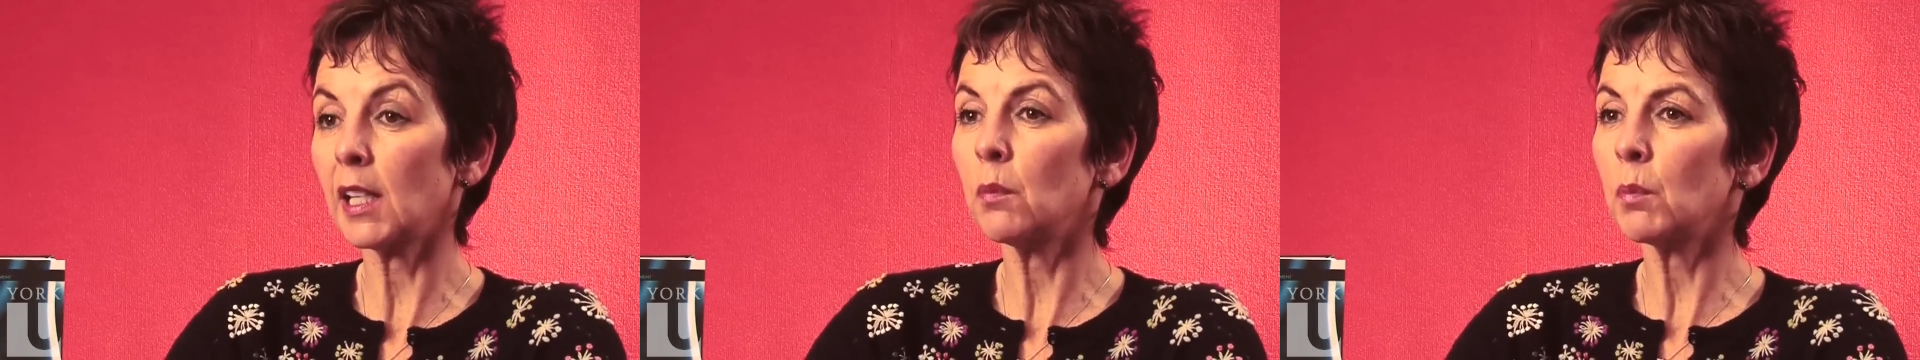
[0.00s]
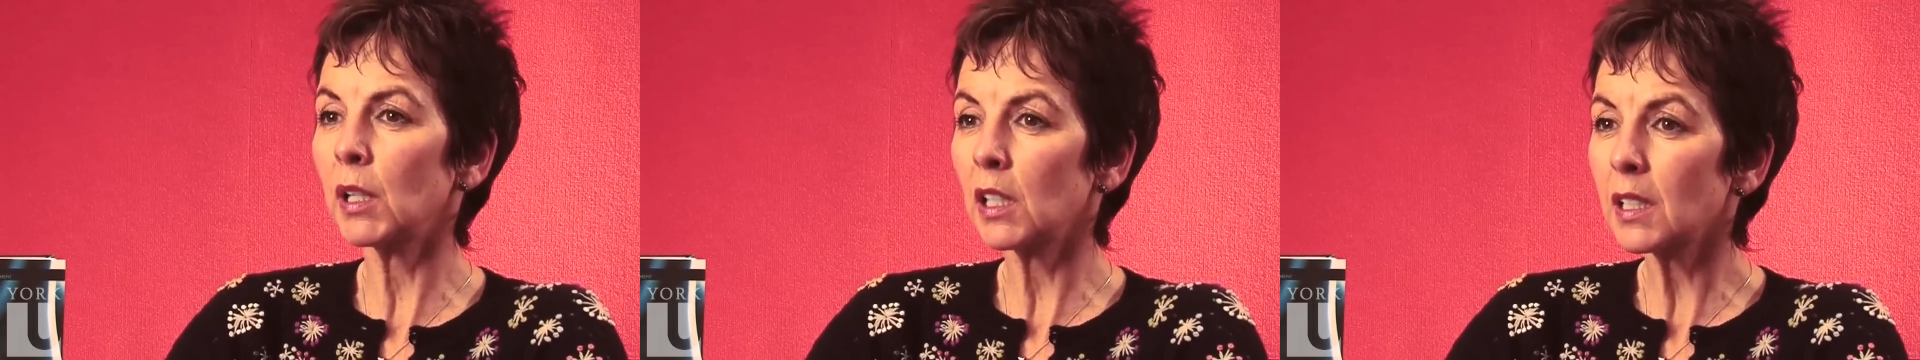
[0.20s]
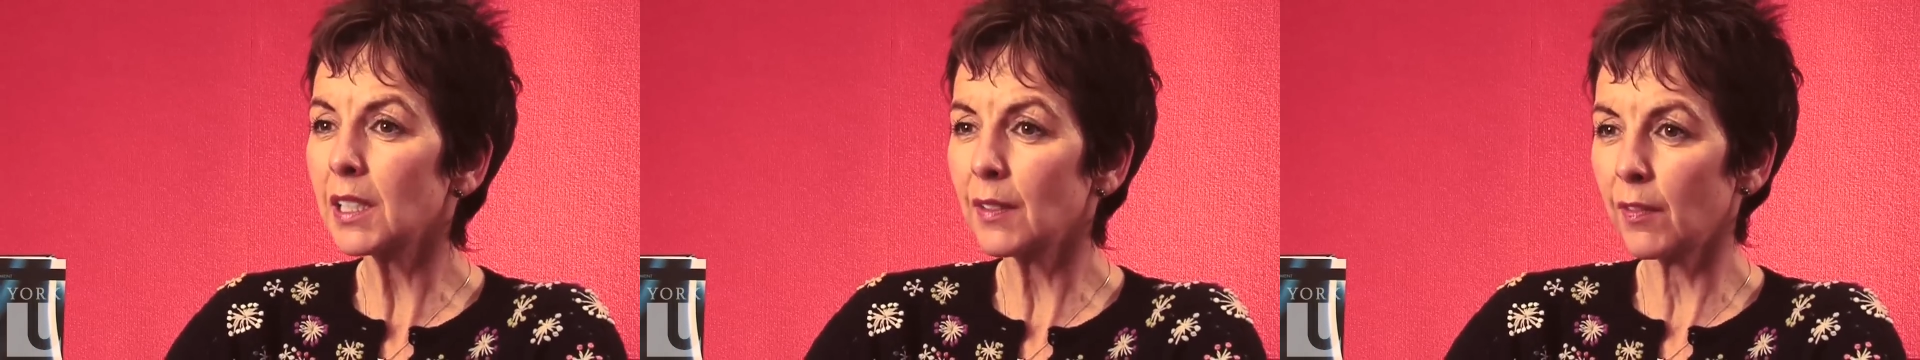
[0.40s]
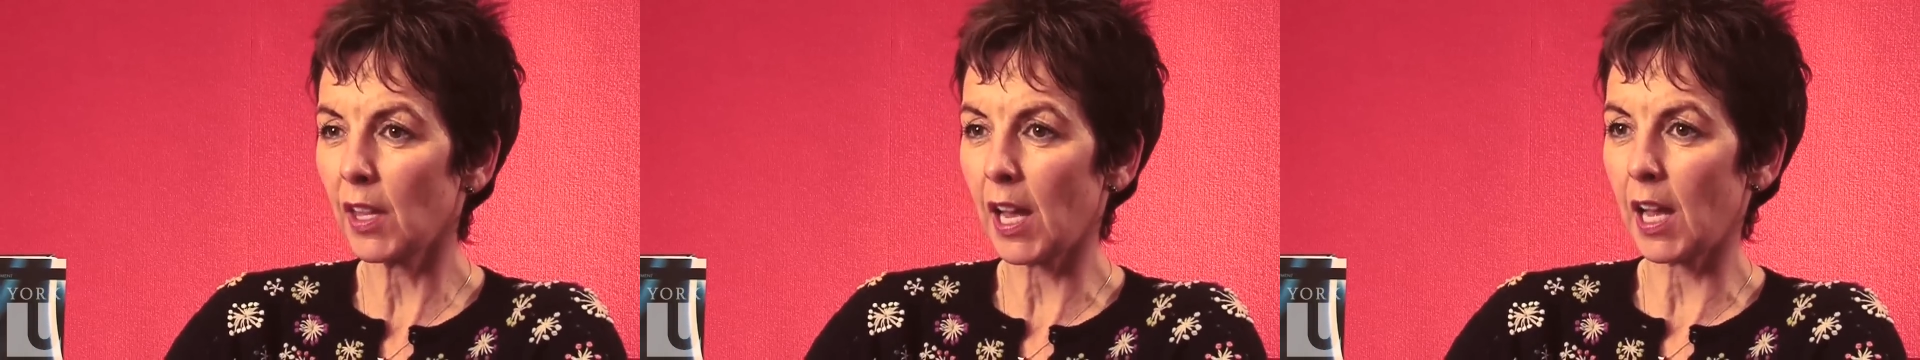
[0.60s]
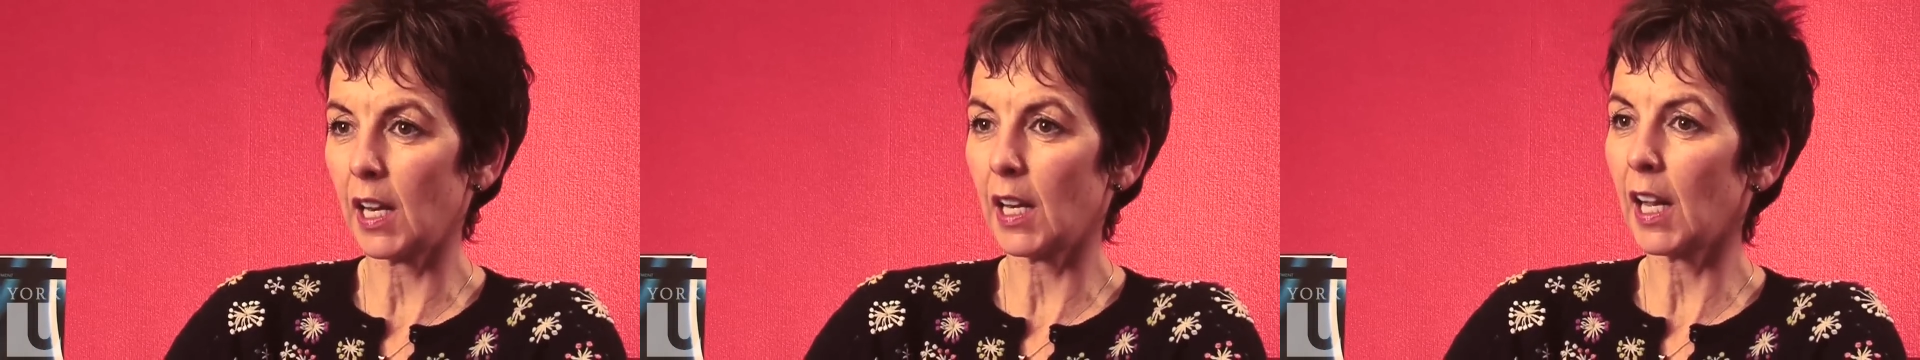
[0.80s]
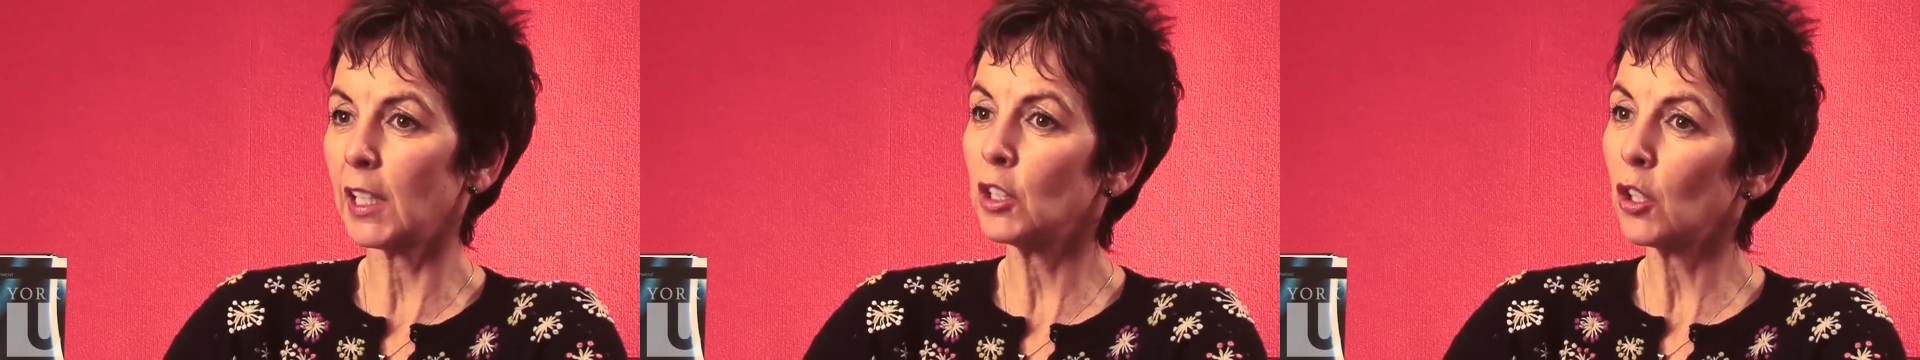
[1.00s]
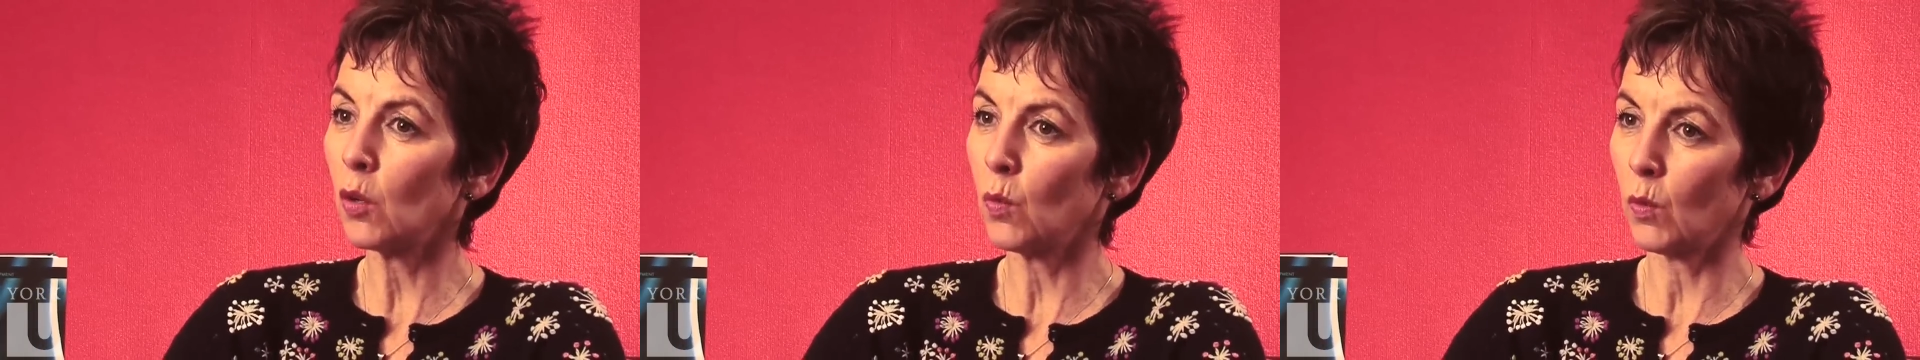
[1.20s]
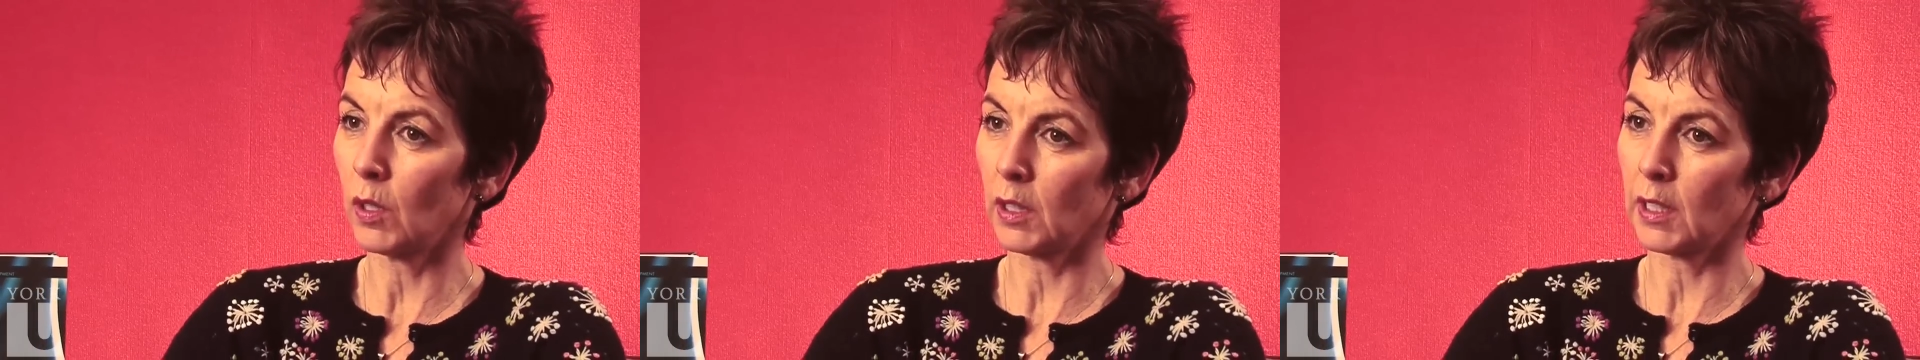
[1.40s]
And because of that, I
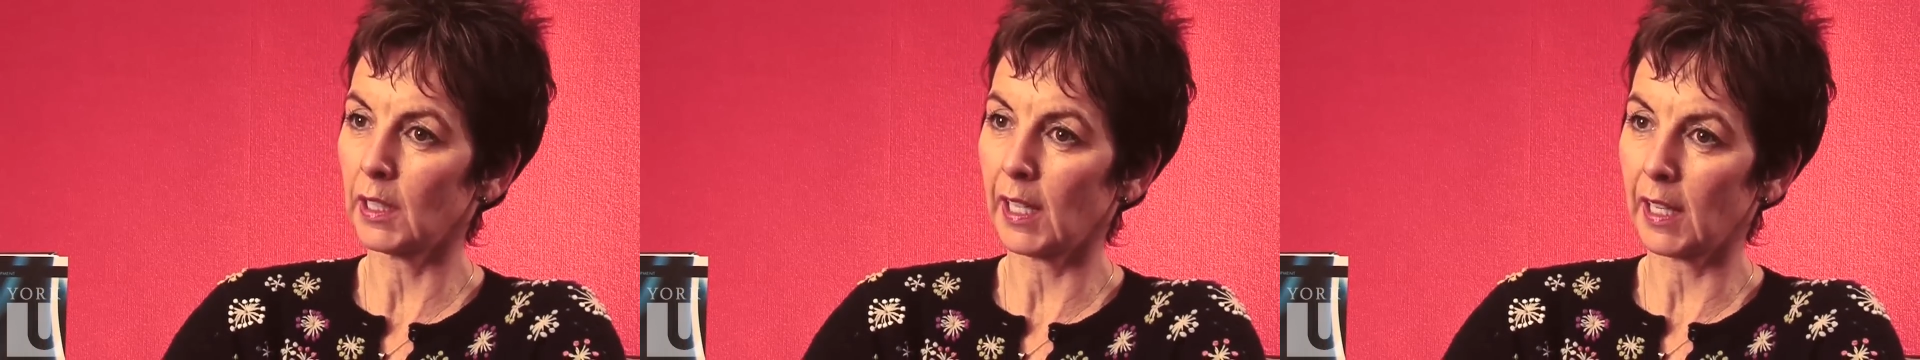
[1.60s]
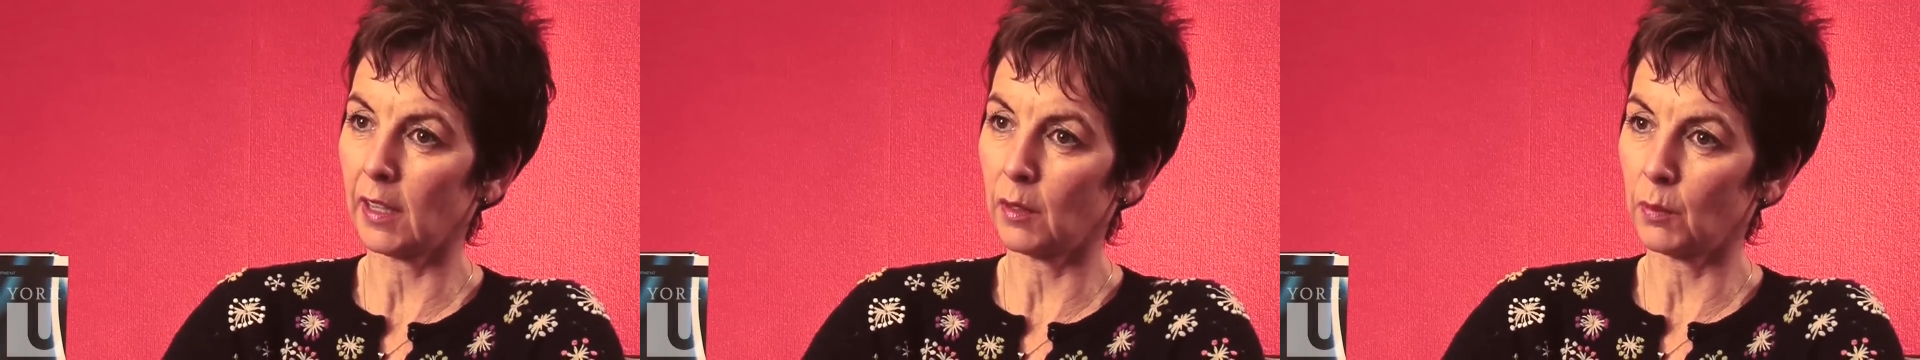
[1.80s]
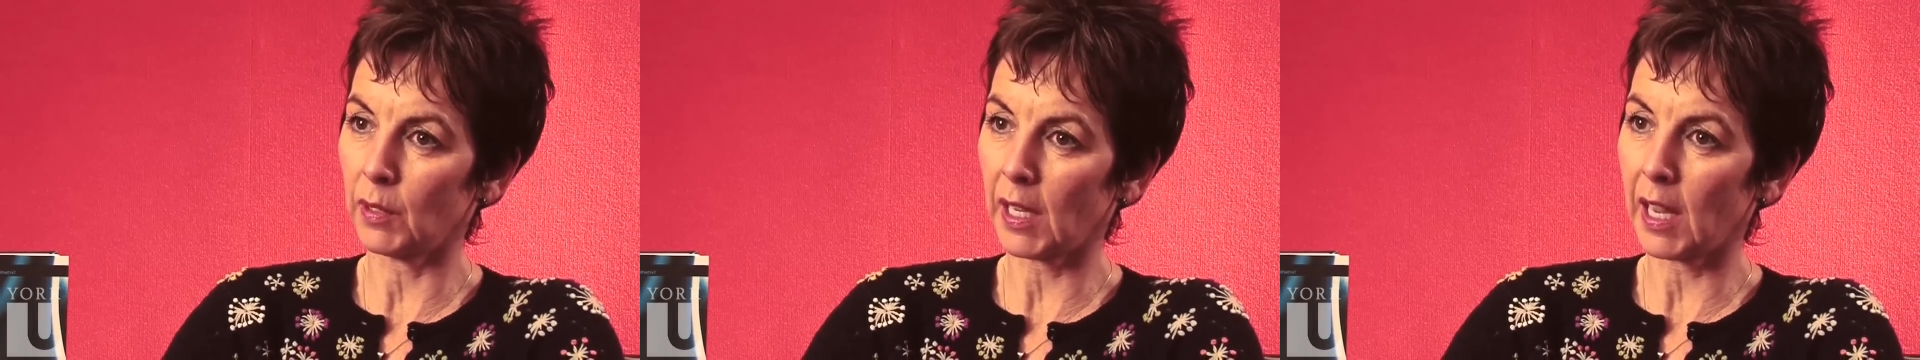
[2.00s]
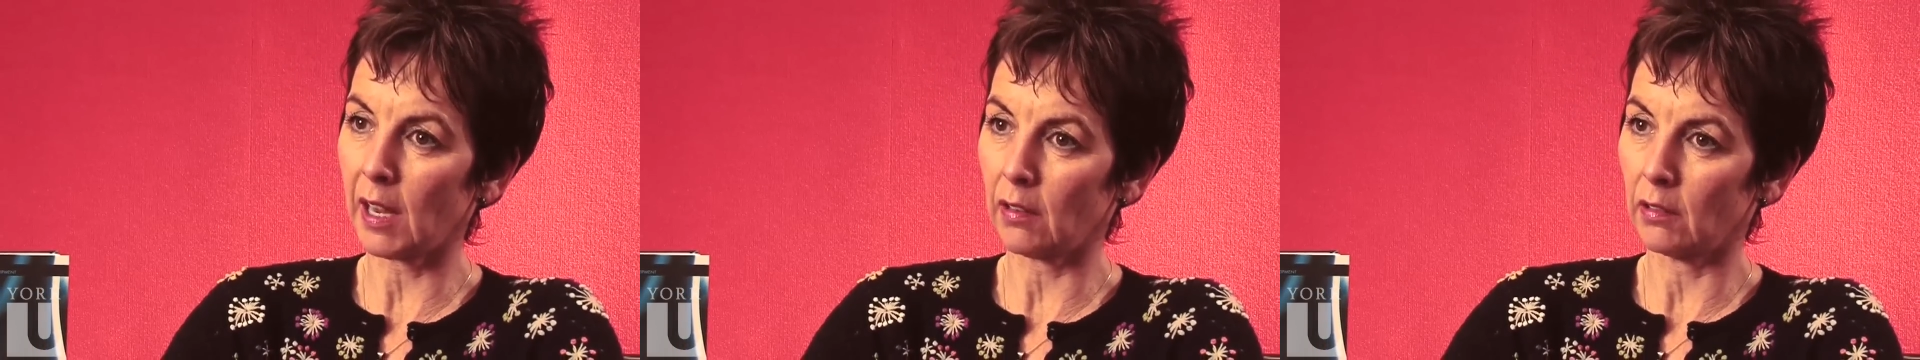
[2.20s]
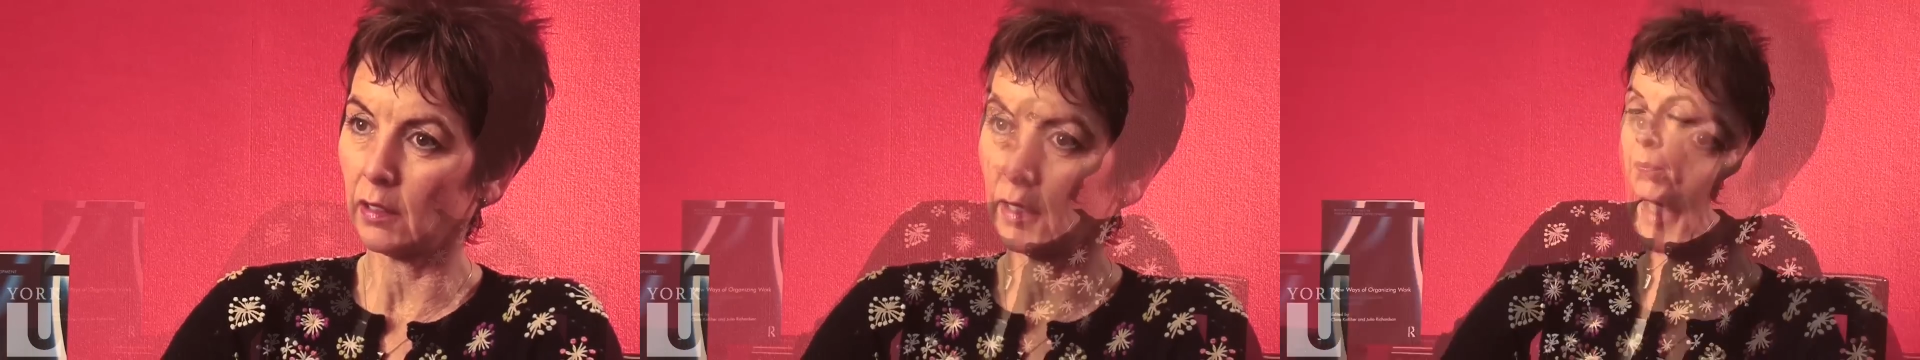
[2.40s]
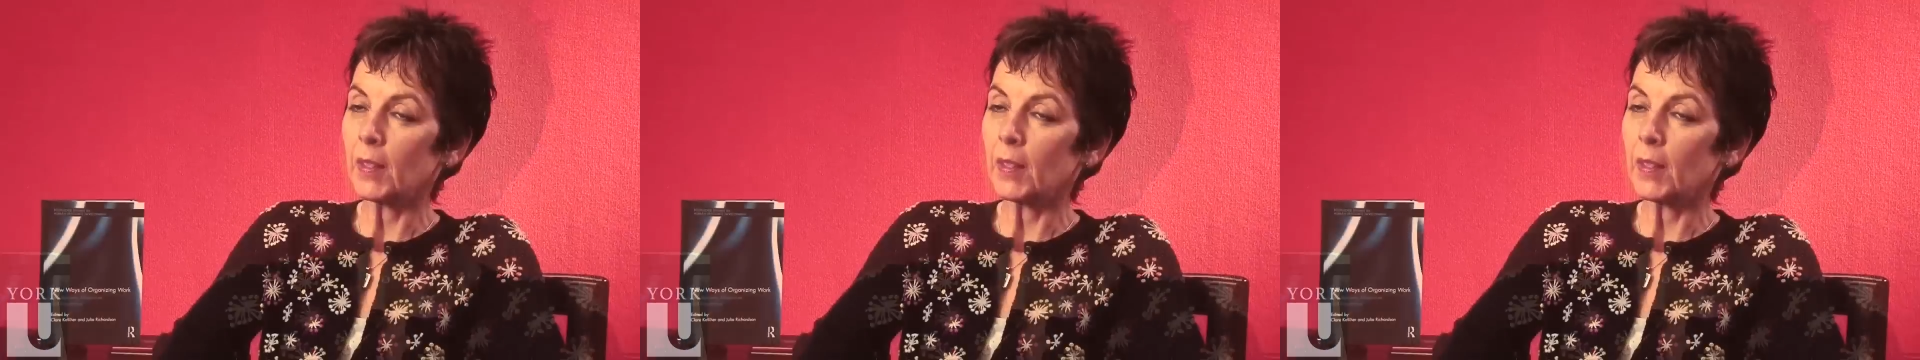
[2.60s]
don't want to let them down.